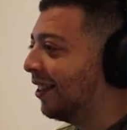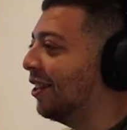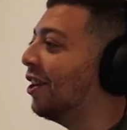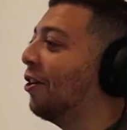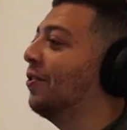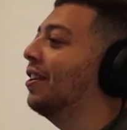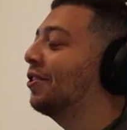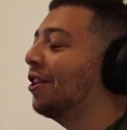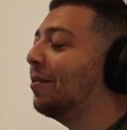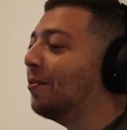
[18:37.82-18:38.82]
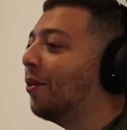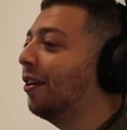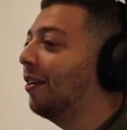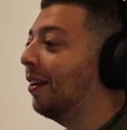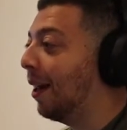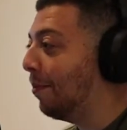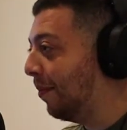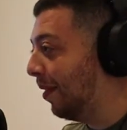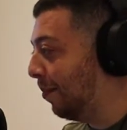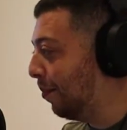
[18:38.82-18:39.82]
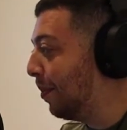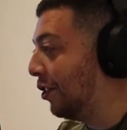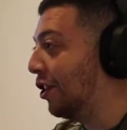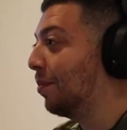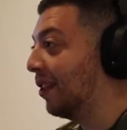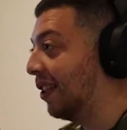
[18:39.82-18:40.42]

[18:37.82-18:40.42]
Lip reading: No, it's going to be one that matches my sister.